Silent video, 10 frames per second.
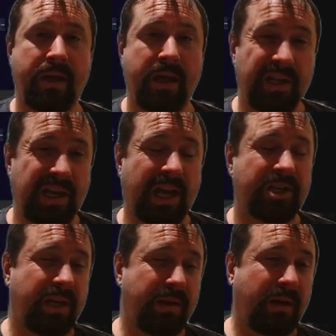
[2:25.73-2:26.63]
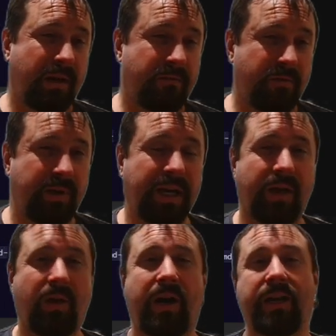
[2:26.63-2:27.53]
is actually a really
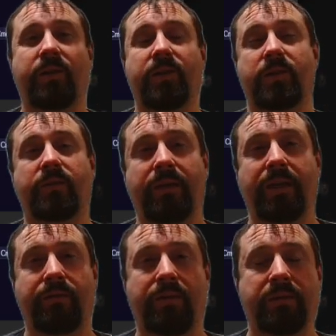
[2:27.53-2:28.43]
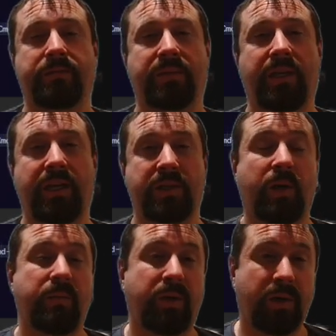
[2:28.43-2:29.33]
high user of Leaflet in his
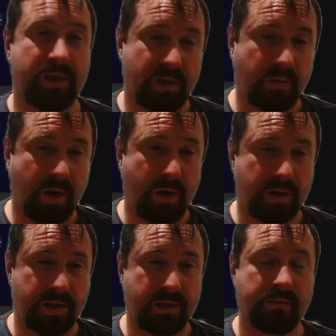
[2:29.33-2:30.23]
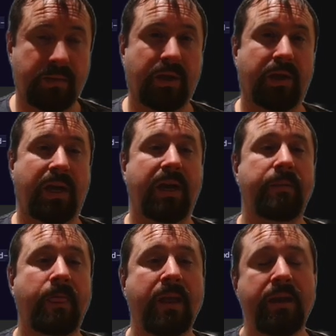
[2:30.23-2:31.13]
own personal notes. Okay,
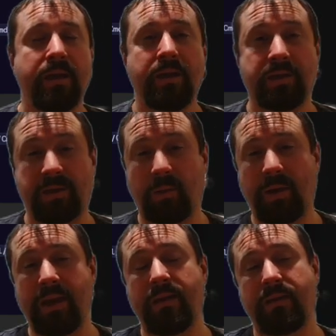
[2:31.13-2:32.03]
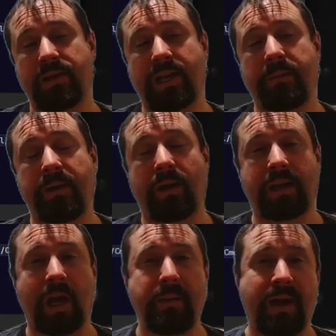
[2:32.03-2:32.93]
so when this API
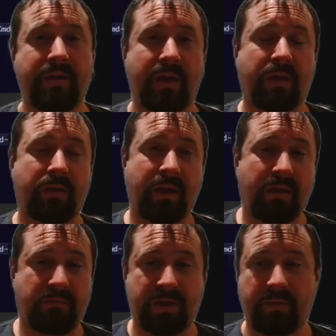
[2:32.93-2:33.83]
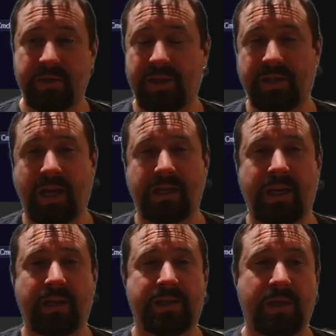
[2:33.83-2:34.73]
came out, they obviously sat
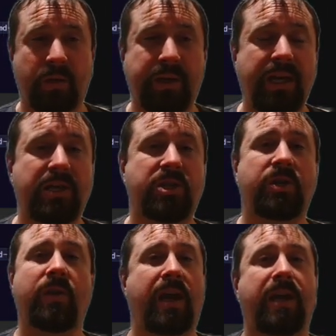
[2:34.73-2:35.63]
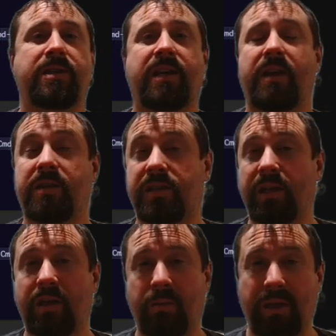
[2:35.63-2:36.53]
down and said, "Oh, we need to showcase how this
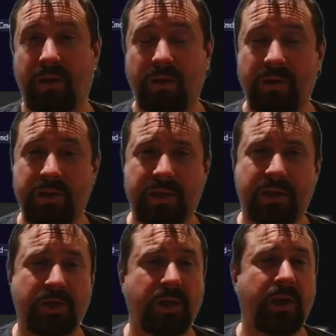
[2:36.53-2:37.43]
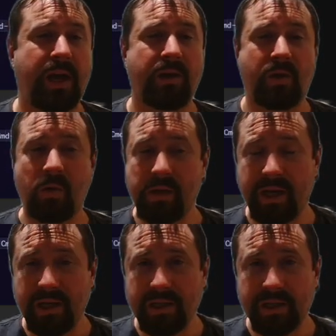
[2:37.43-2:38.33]
thing can be used, show you how cool it
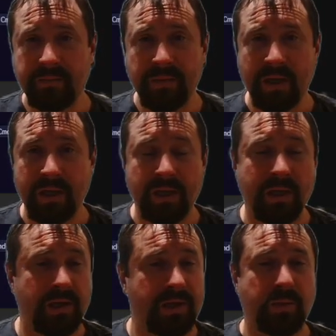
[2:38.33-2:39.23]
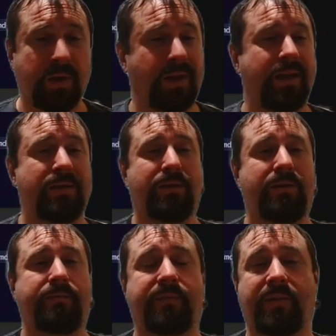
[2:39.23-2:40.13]
is." So what did they
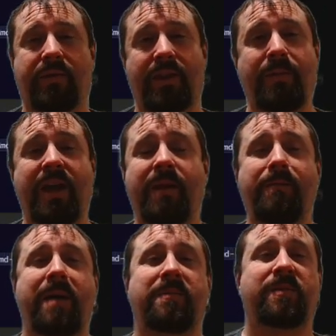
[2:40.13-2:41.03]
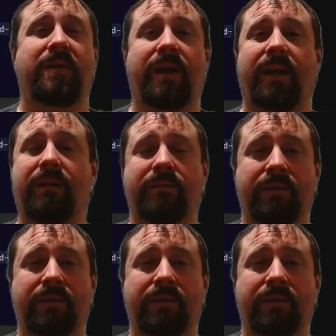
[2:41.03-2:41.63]
do? They made a Maps plugin.